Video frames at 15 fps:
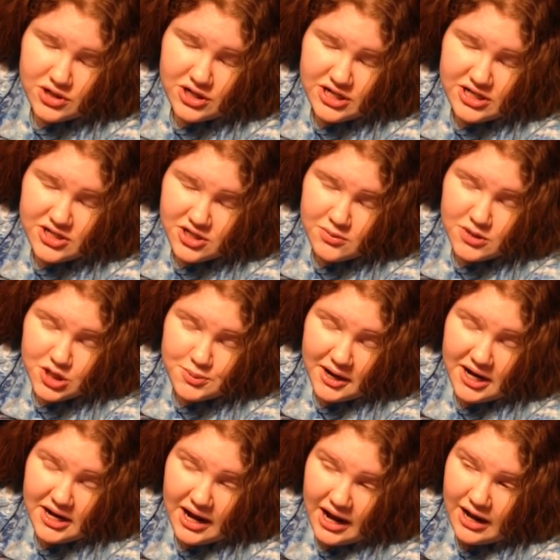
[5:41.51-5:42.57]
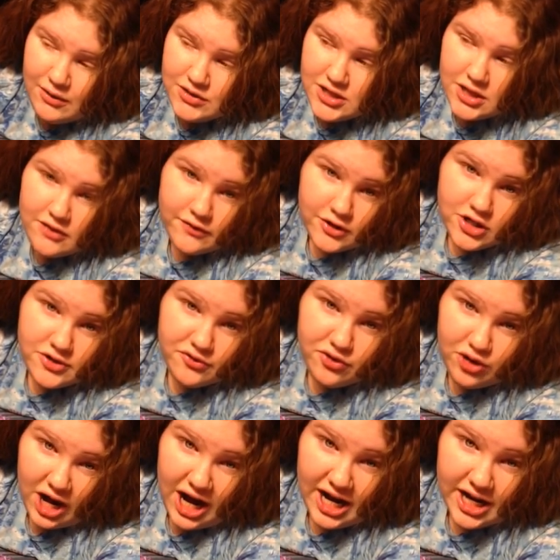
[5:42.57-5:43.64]
in so much pain. I was on the verge of
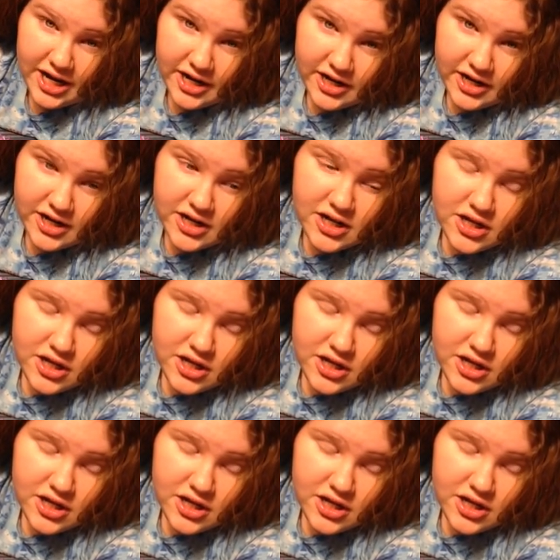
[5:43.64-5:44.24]
crying.